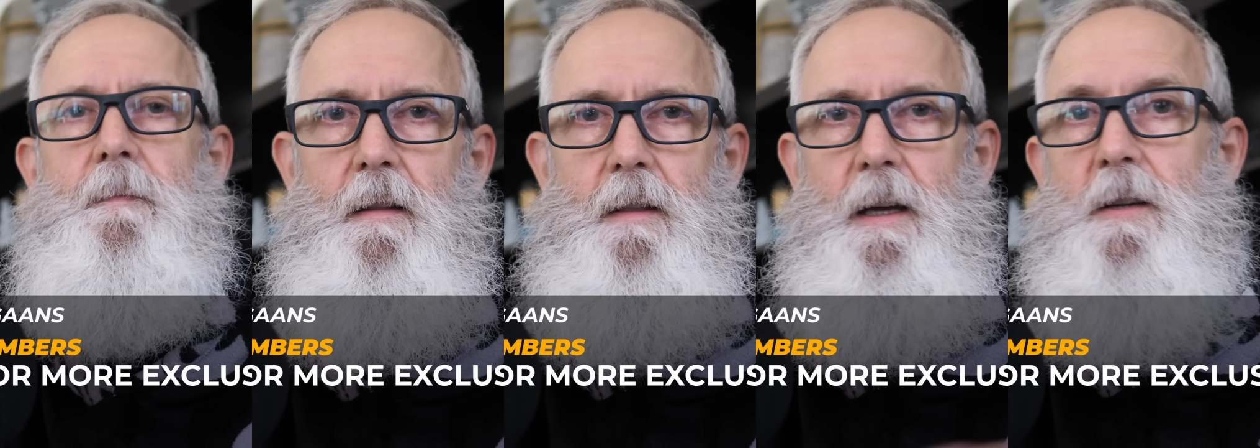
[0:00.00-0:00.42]

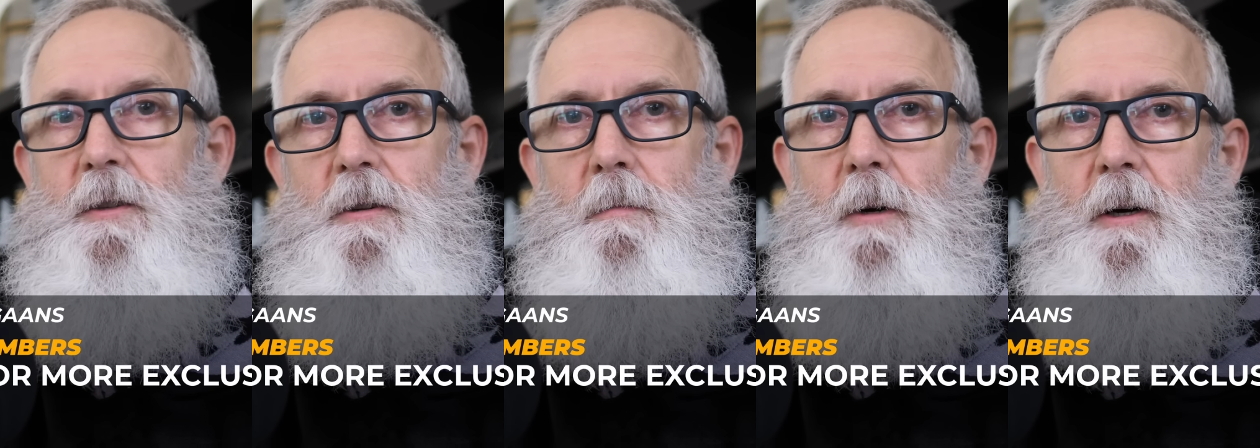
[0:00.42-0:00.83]
Thanks
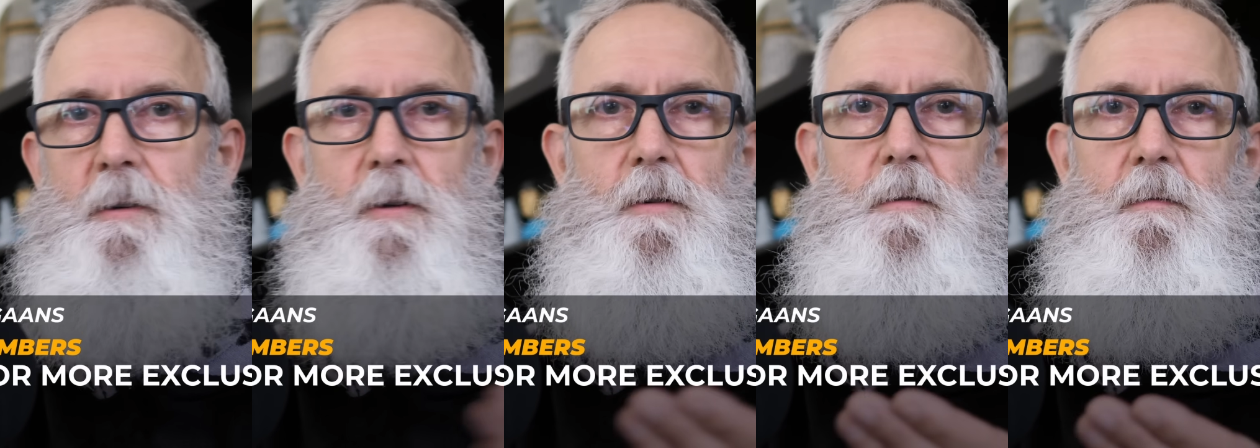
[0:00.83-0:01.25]
to my
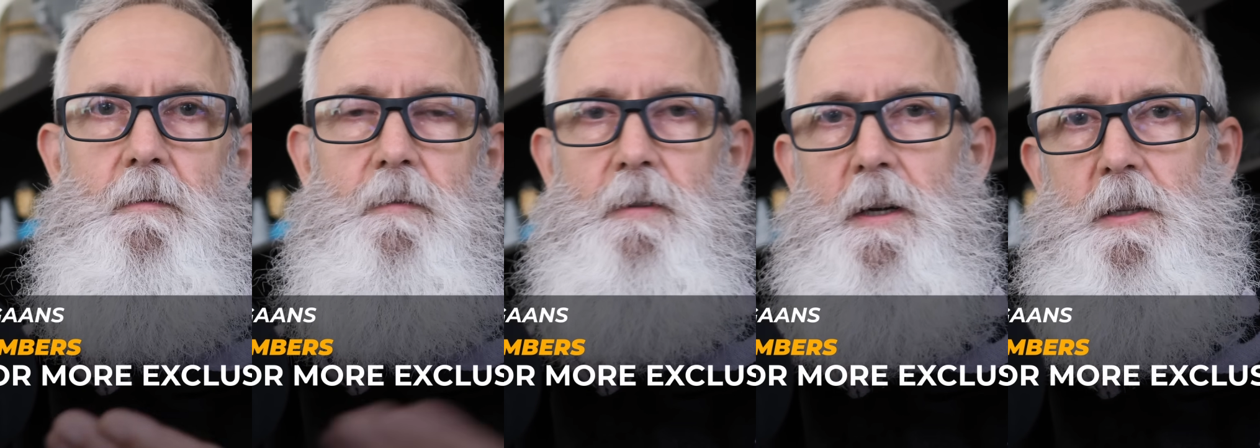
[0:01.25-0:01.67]

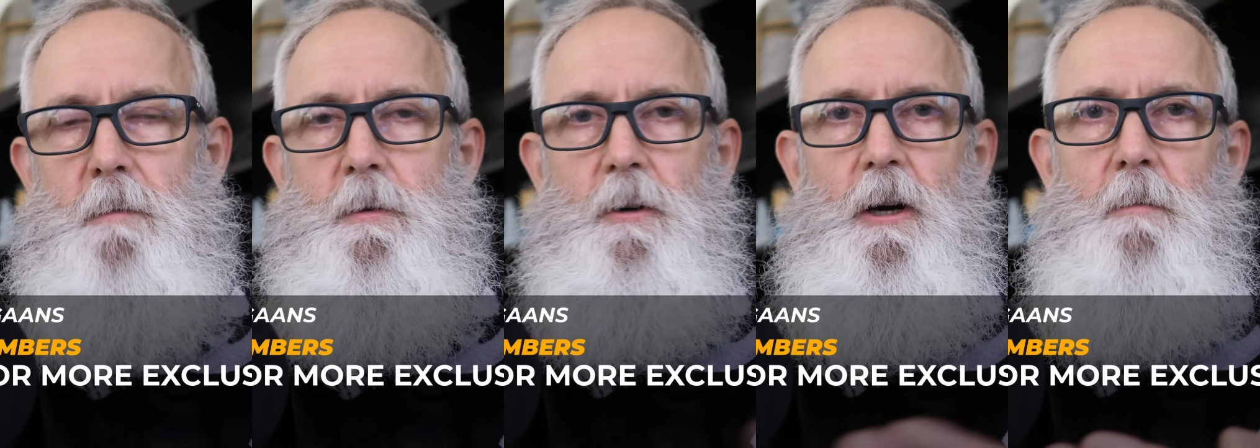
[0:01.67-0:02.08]
new free
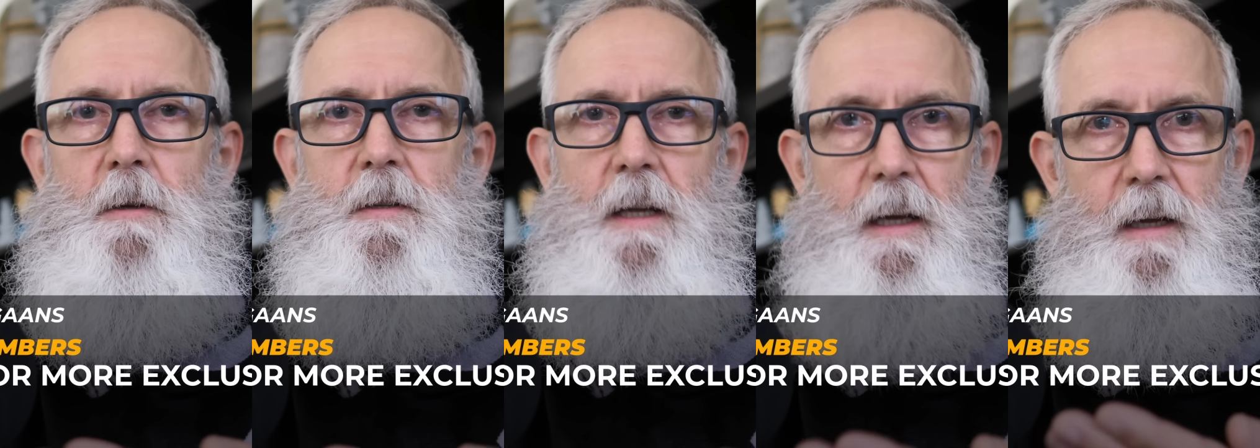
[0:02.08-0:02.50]

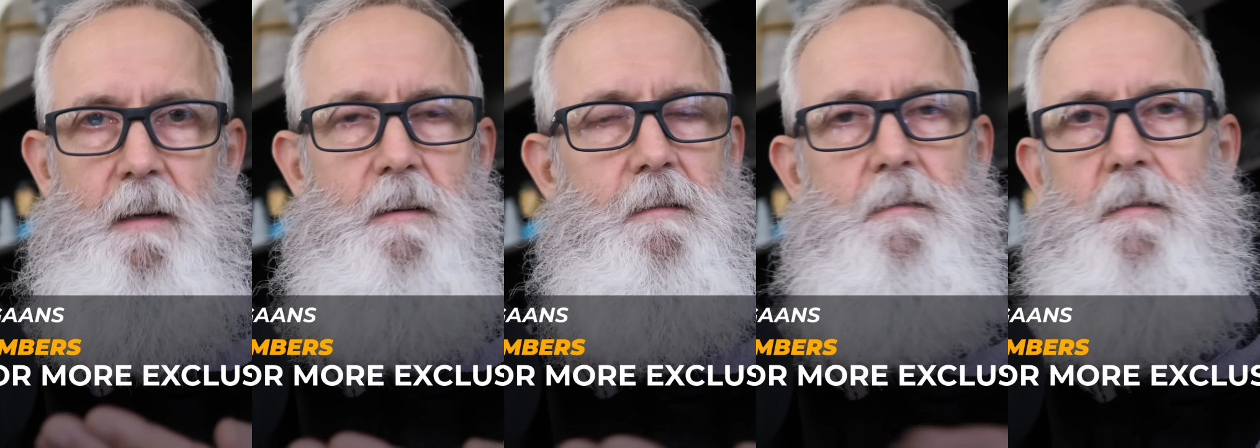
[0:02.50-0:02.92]
subscribers
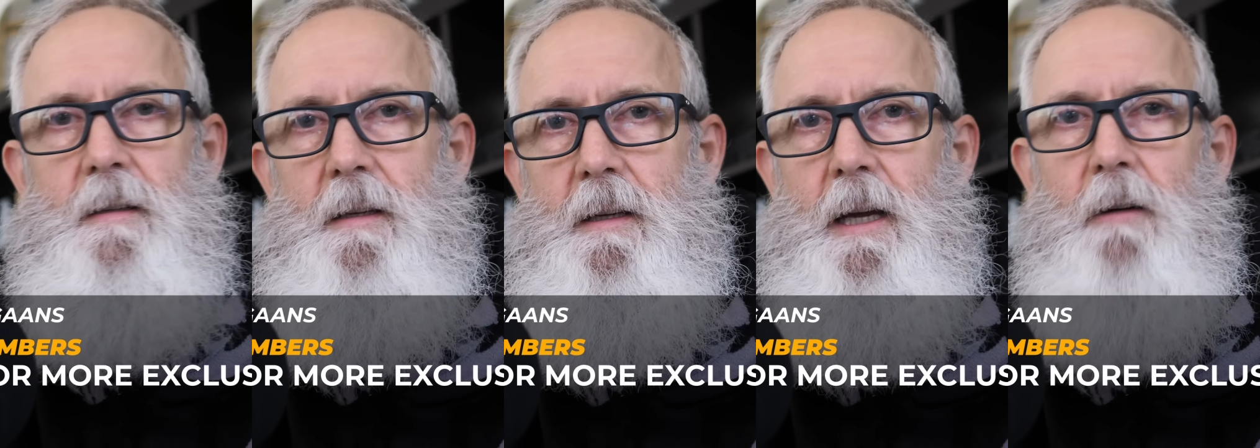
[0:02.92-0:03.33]
and
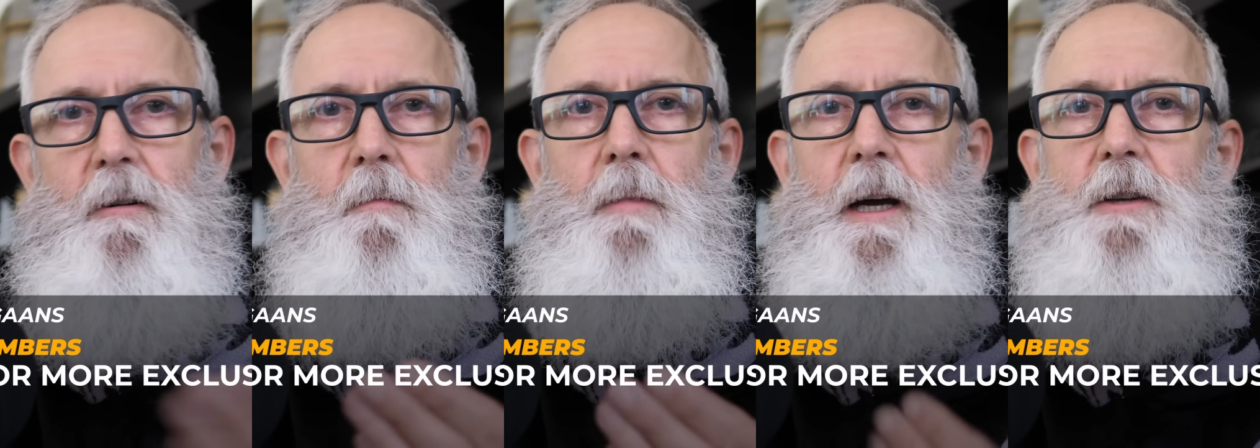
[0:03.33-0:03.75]

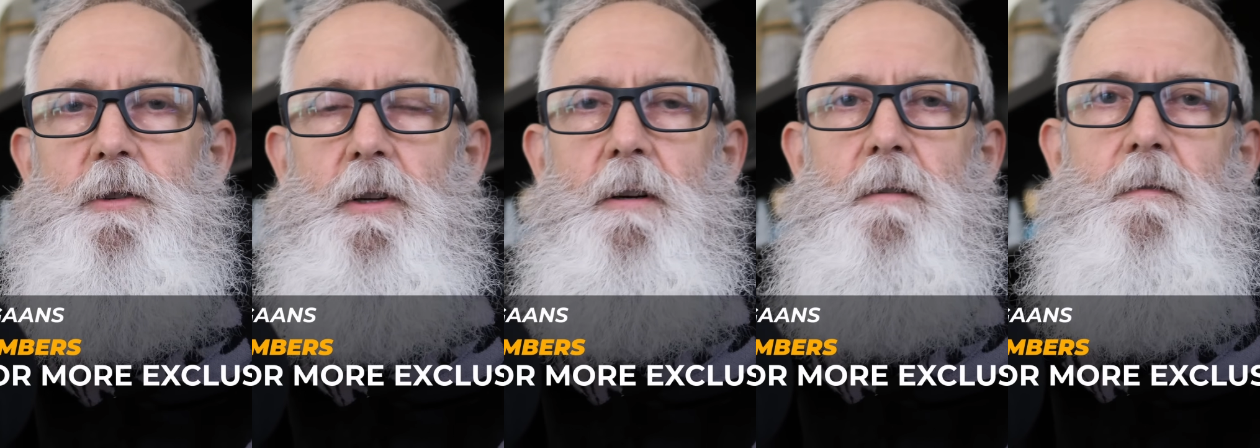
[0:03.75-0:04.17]
current
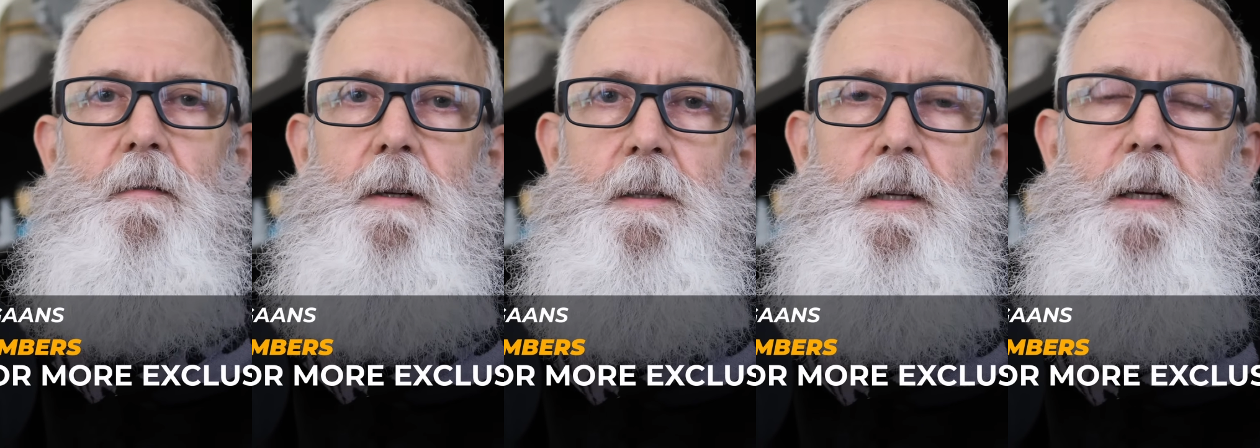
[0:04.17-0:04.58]

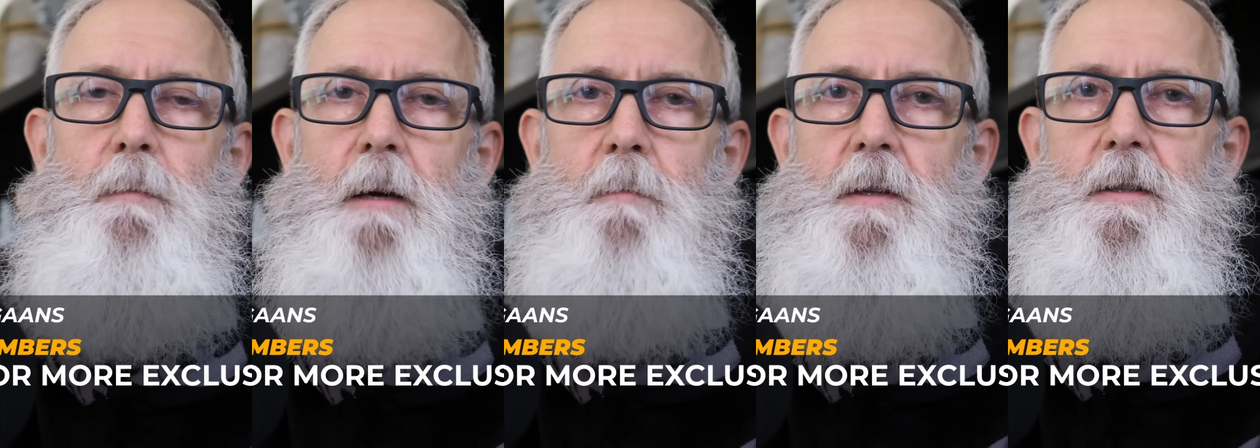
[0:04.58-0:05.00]
Patreon tier
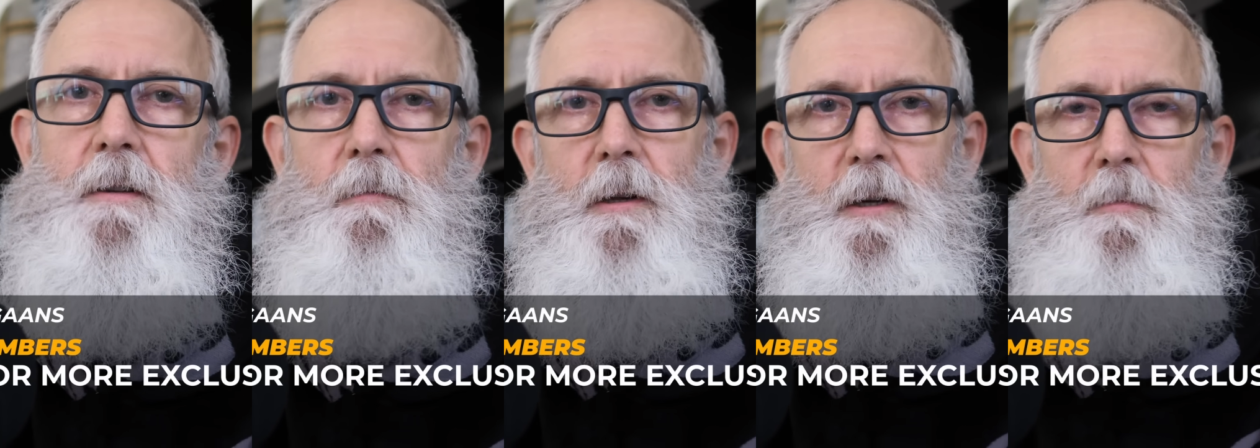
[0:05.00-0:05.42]
members.
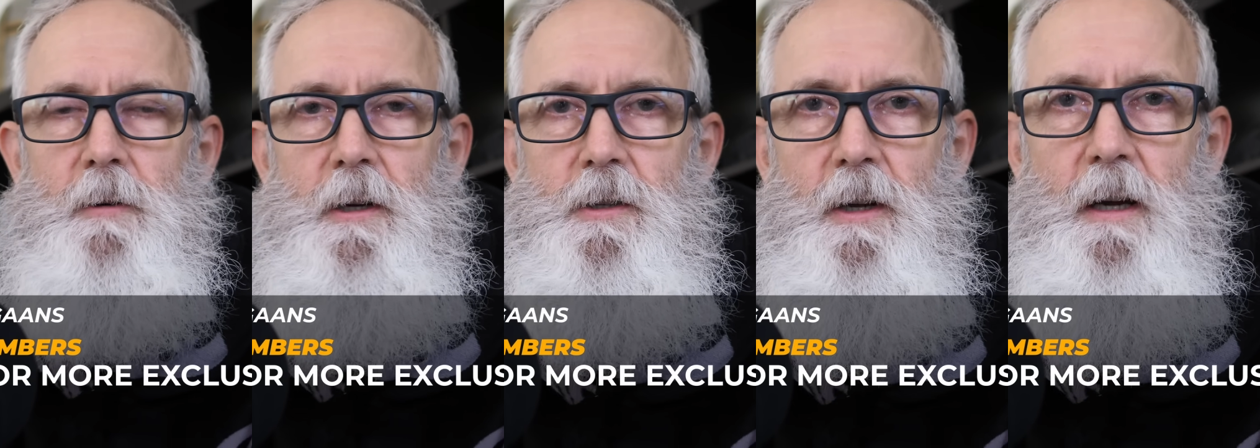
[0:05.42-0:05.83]
I really
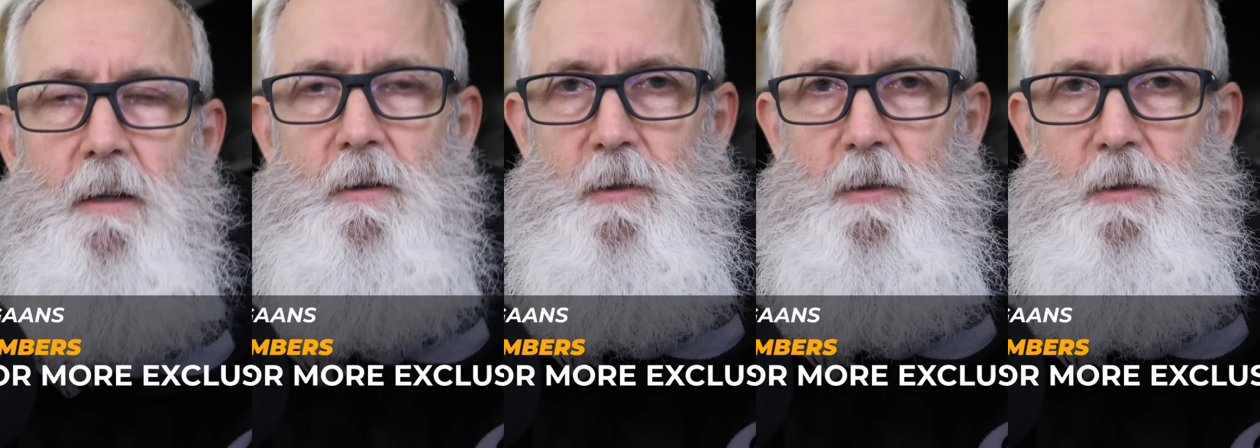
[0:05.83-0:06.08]
appreciate your